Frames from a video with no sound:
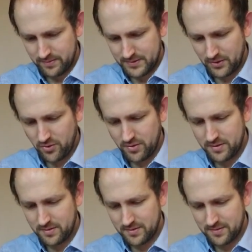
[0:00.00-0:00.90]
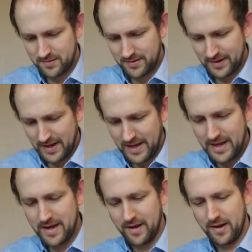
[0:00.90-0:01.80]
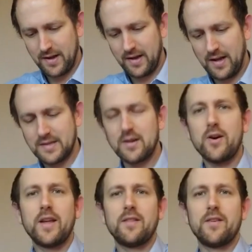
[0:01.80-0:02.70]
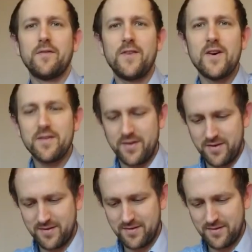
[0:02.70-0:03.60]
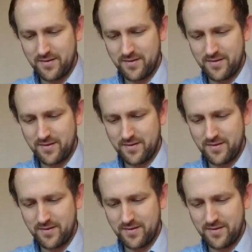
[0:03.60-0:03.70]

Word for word: So God here is like the father